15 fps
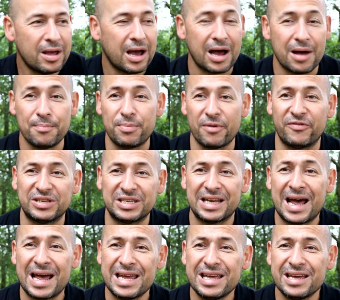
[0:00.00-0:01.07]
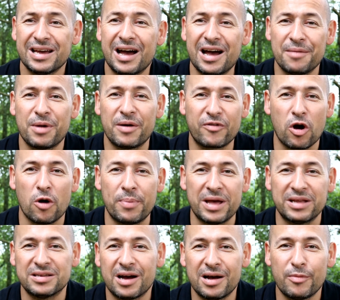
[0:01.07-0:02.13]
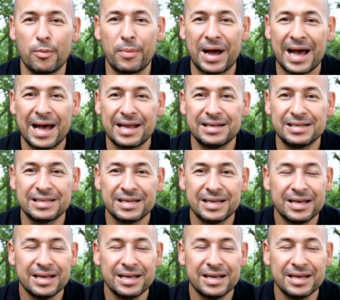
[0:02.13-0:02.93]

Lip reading: But for today, I've got a bit of time on my hands,